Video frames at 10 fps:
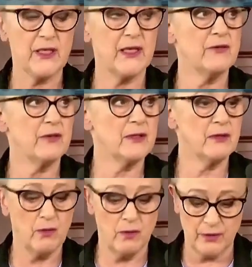
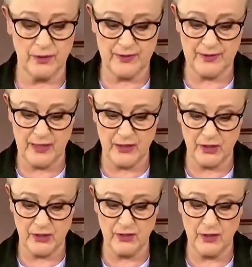large-scale multi-sector
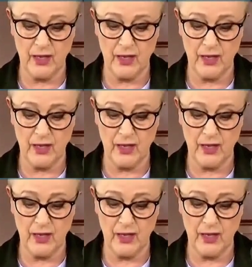response